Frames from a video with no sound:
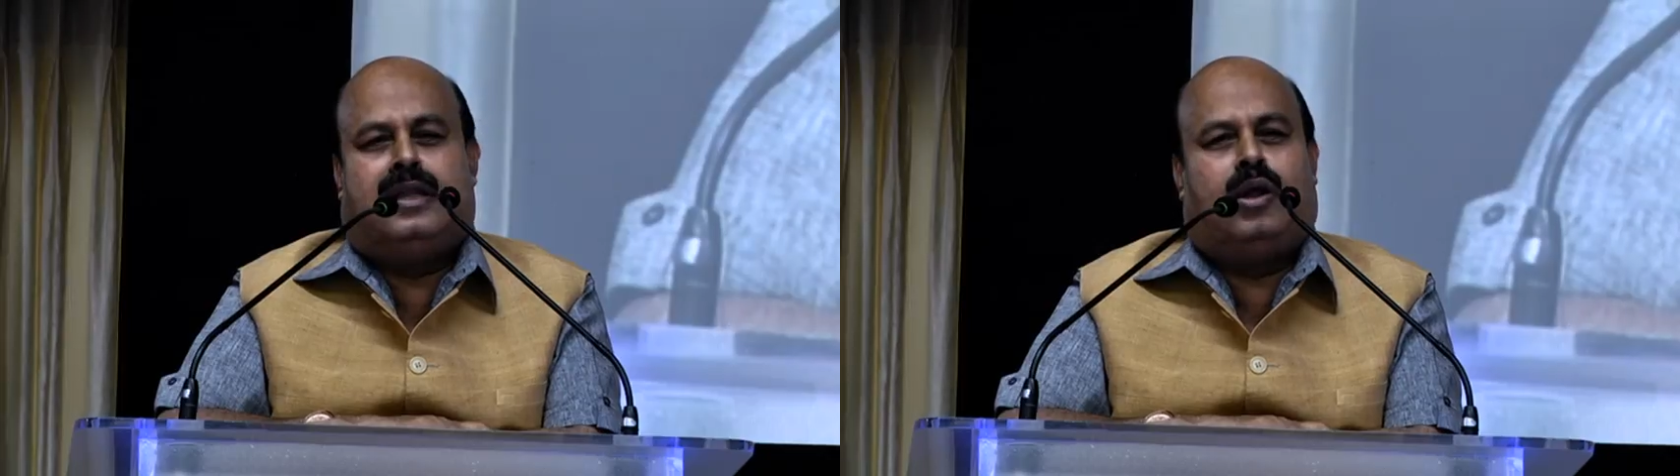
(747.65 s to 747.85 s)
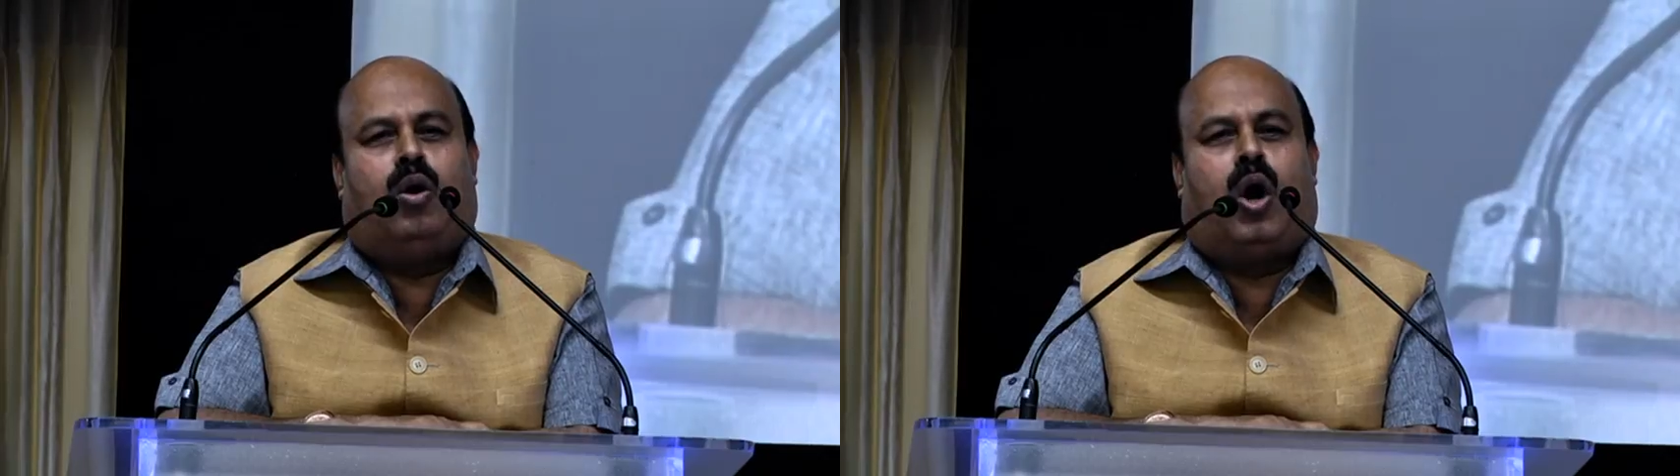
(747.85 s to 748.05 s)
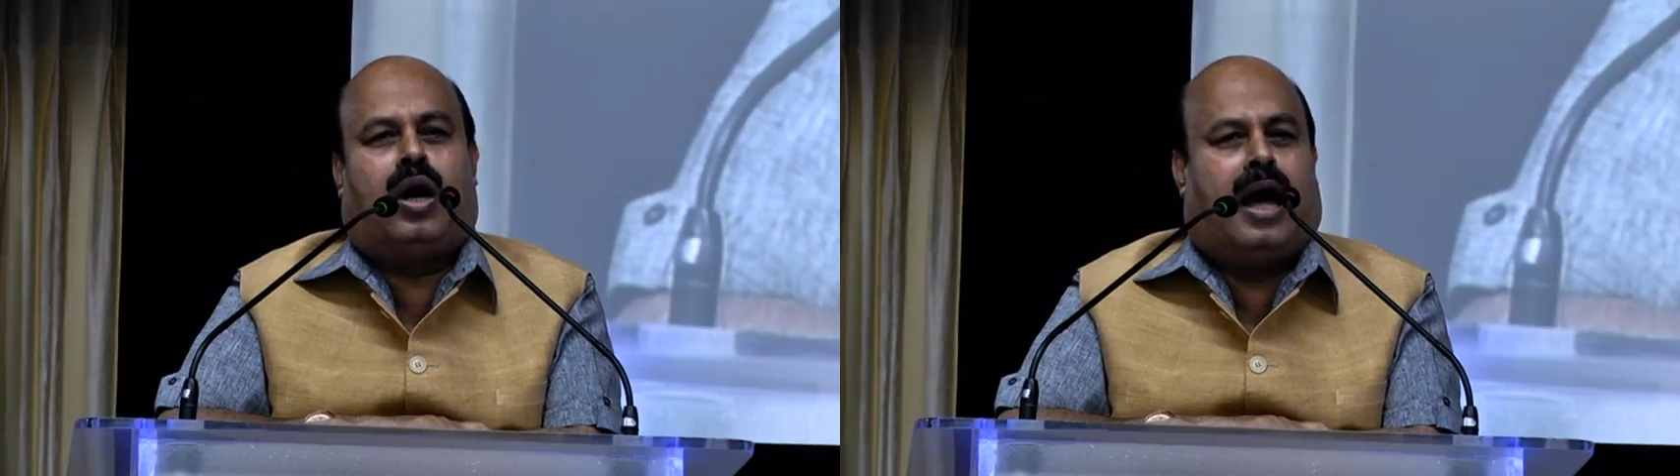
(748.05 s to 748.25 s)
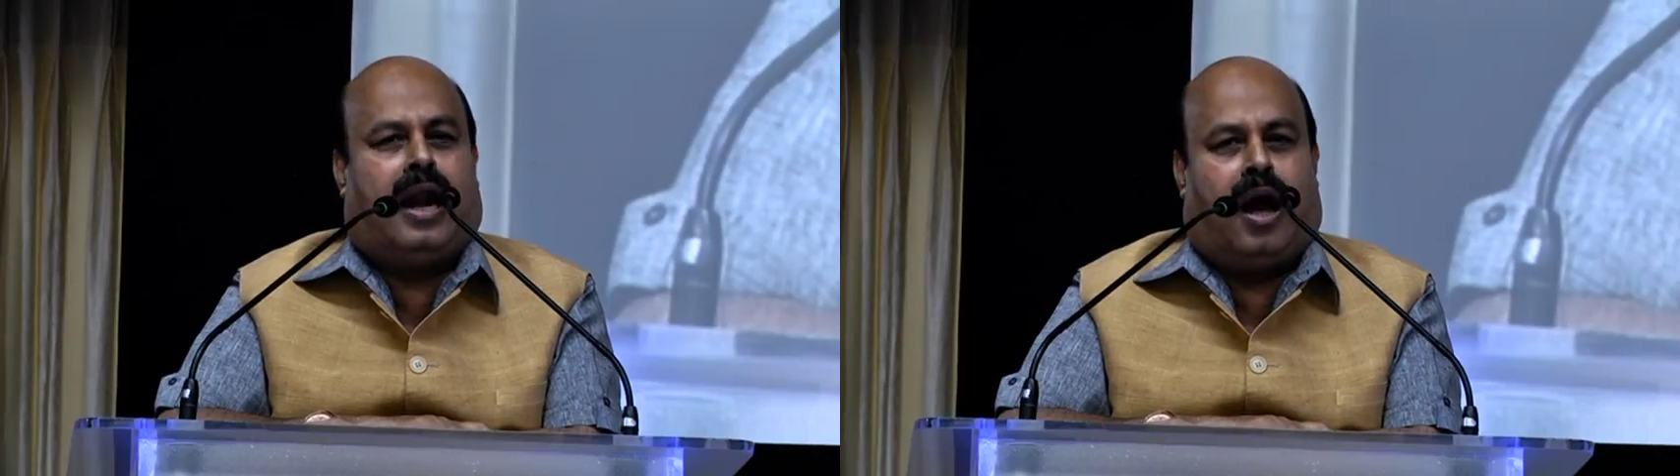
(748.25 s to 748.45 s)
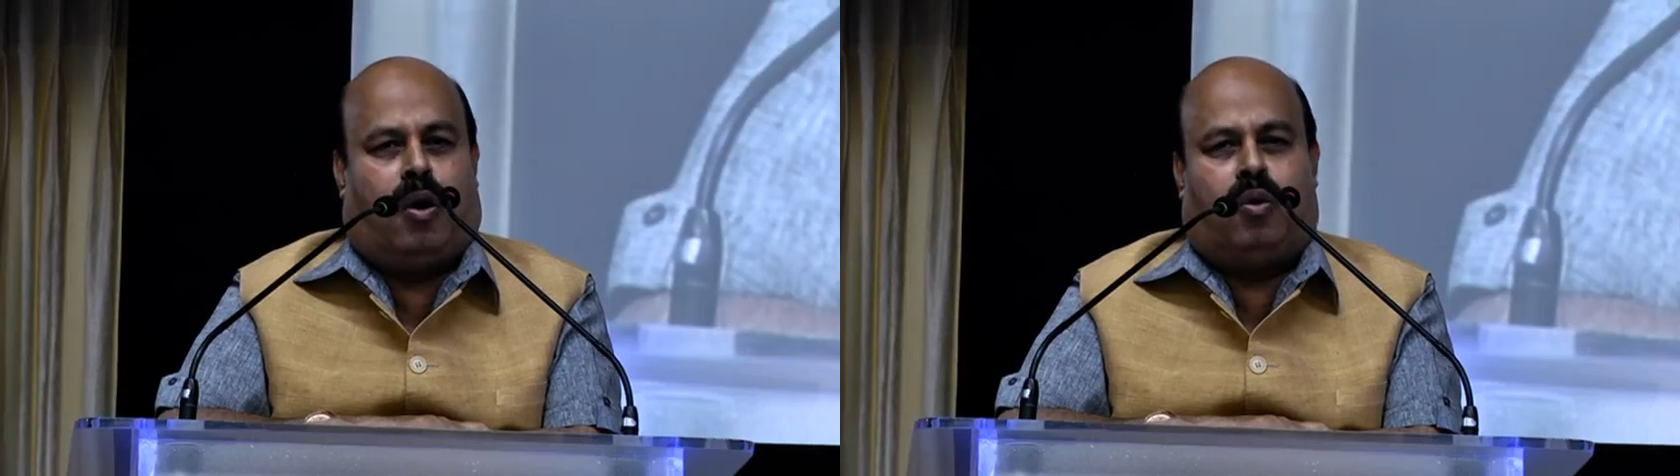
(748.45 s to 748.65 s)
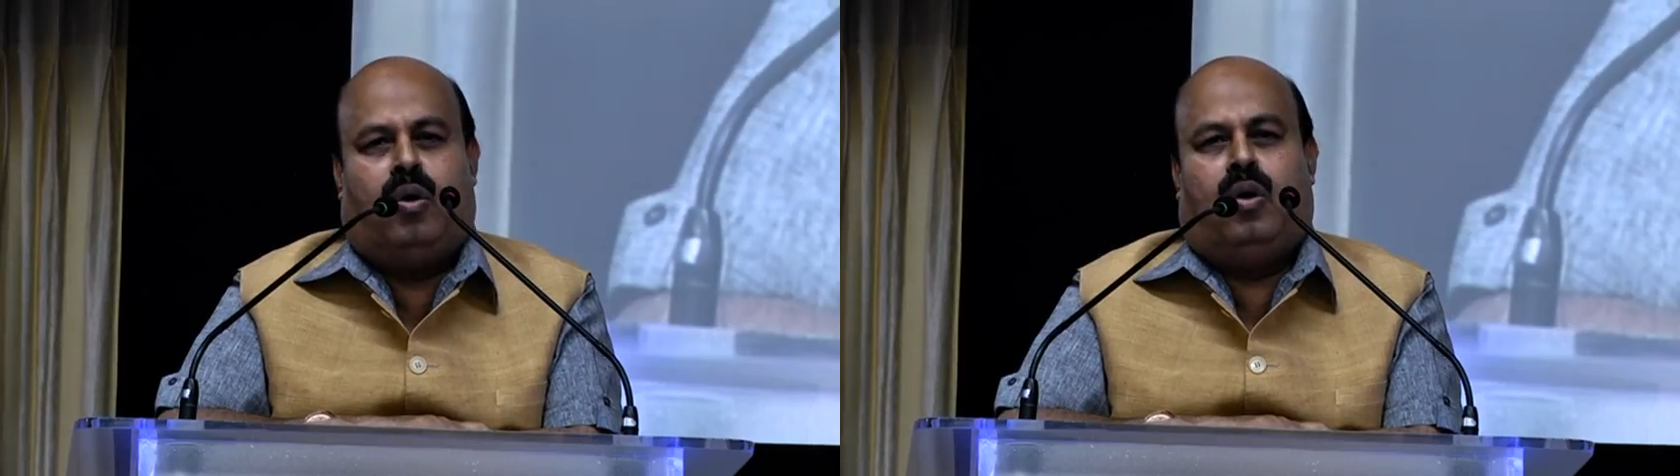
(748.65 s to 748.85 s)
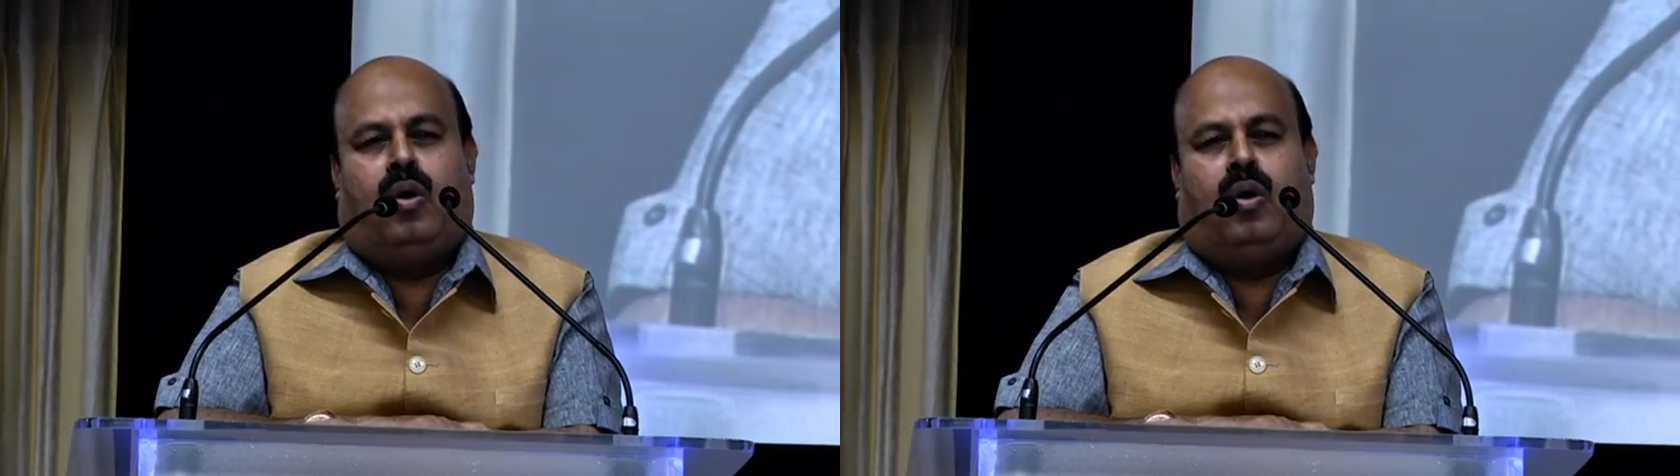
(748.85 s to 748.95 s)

they will not allow